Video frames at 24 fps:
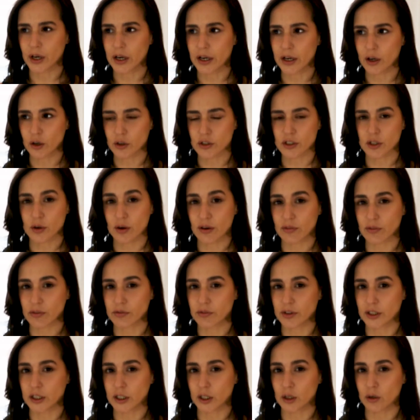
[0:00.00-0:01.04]
I also have
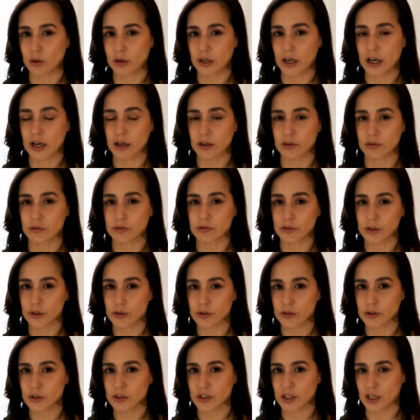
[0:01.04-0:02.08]
a video on how to
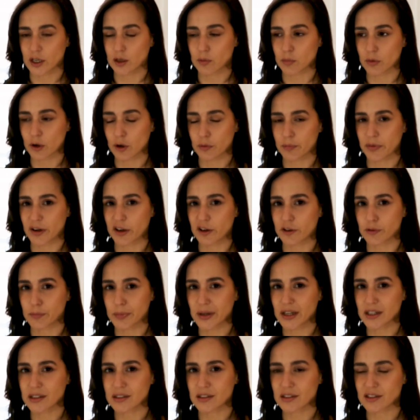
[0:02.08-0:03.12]
further taper a pair of
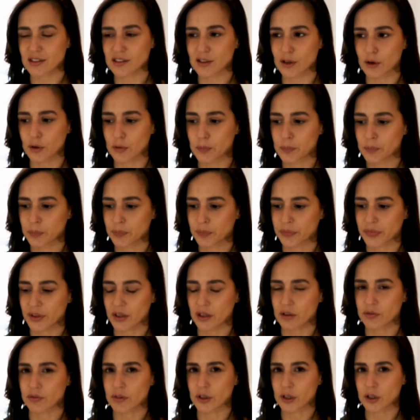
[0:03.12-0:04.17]
pants, so
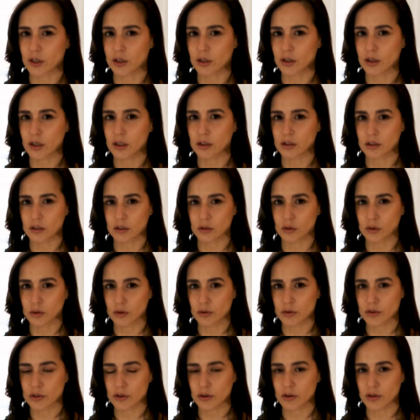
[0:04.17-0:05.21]
if they're a little
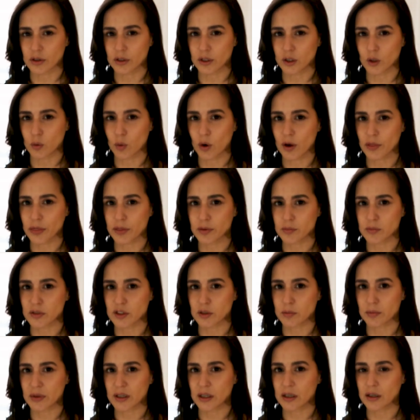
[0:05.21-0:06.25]
looser than you want them
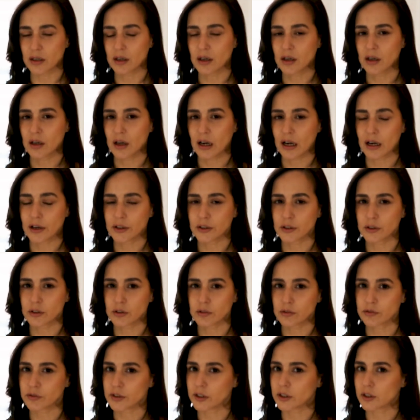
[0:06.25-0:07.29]
to be, how you can
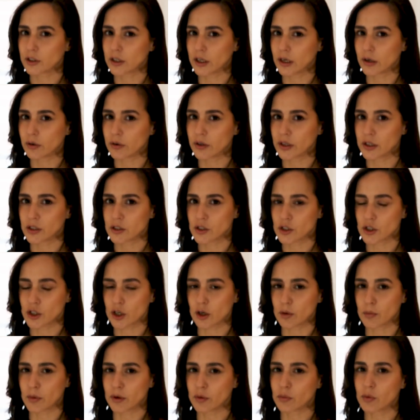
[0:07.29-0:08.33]
figure out and
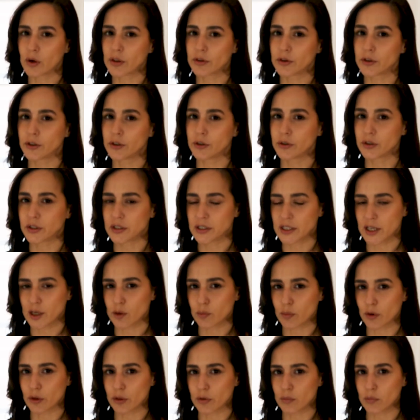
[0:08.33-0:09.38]
determine whether you can
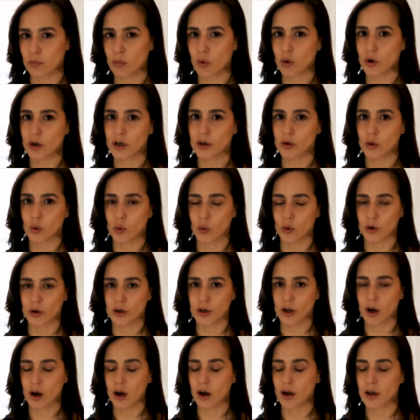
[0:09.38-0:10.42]
taper them more or
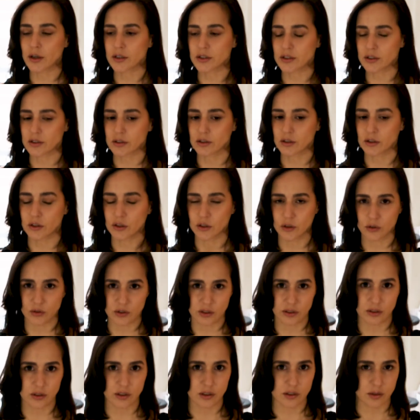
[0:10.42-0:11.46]
not
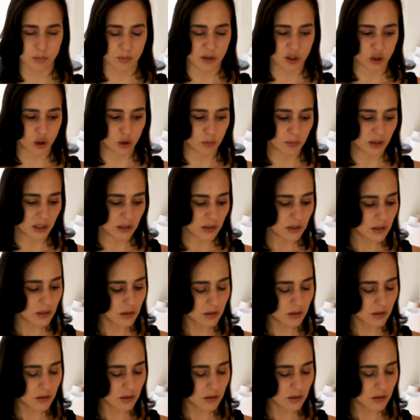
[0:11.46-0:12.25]
using this measurement.